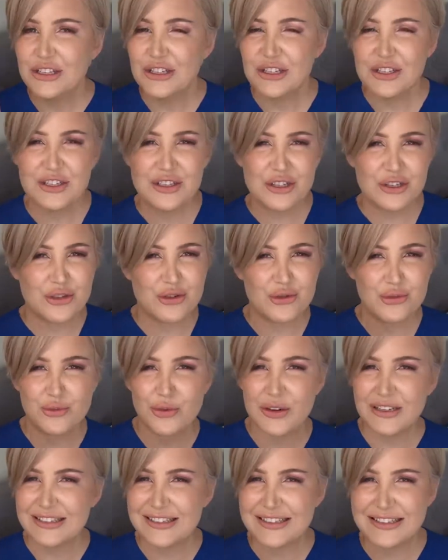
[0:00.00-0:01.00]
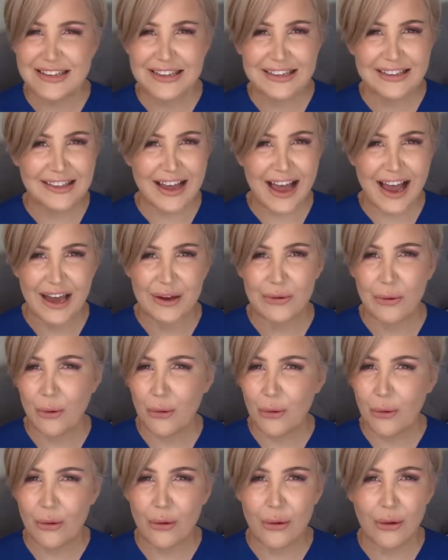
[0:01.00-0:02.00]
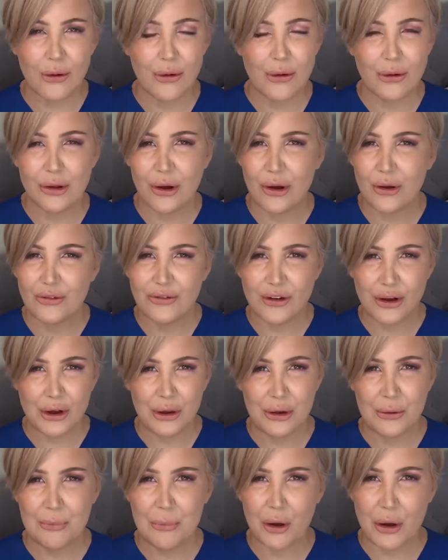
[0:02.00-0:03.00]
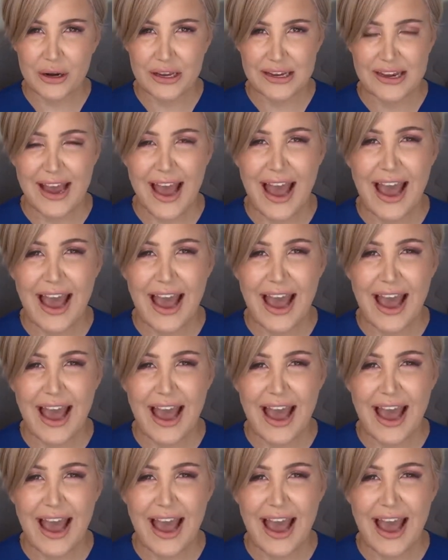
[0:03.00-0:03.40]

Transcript: just drizzling that all over her body.